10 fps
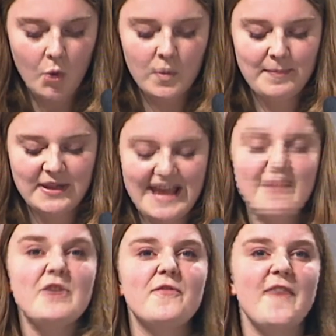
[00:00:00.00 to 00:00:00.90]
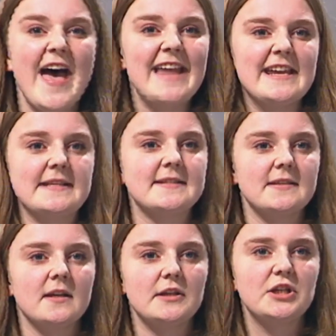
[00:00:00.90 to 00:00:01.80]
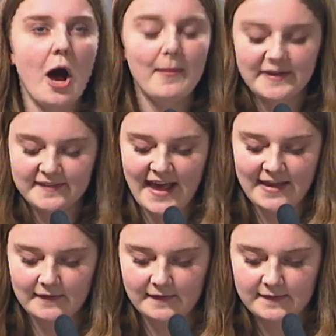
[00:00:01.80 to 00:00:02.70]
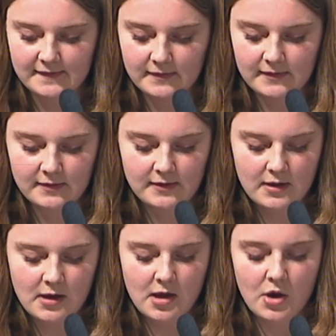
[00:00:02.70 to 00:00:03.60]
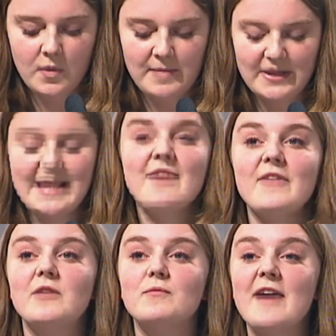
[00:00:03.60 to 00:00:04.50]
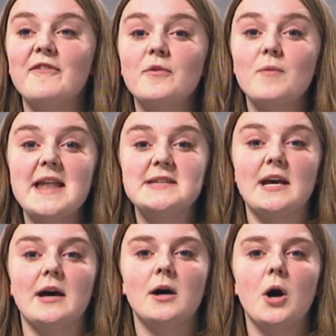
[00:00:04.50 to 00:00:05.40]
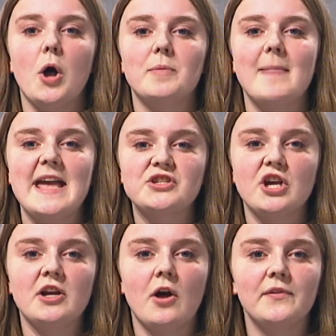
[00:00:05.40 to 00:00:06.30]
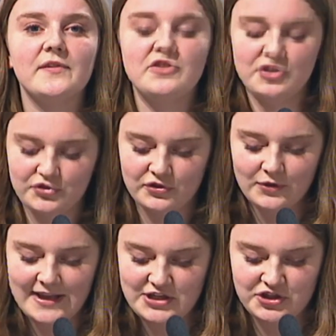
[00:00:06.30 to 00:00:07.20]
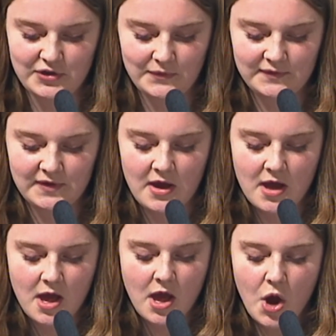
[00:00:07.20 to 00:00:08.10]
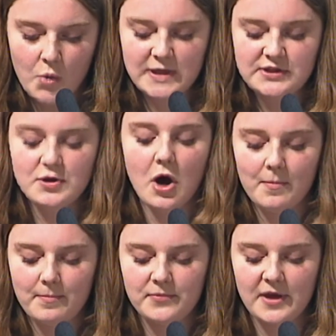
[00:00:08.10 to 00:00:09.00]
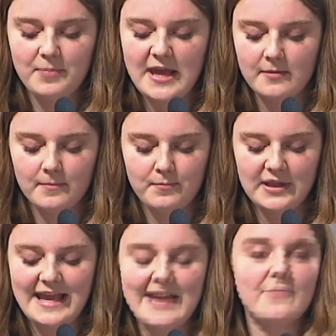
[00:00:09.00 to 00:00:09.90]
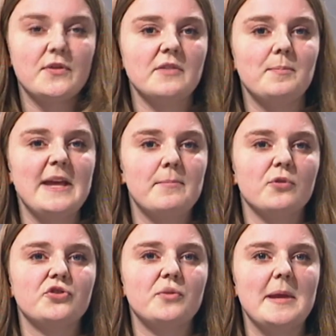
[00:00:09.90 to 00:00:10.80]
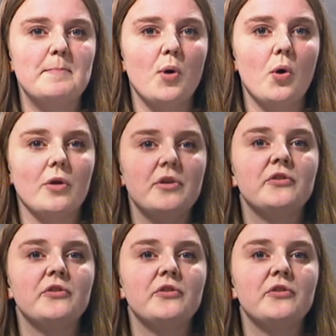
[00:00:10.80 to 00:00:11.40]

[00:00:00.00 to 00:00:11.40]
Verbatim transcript: We believe in fairness and common sense. We believe in referenda on major constitutional issues. We do not that believe that people should be born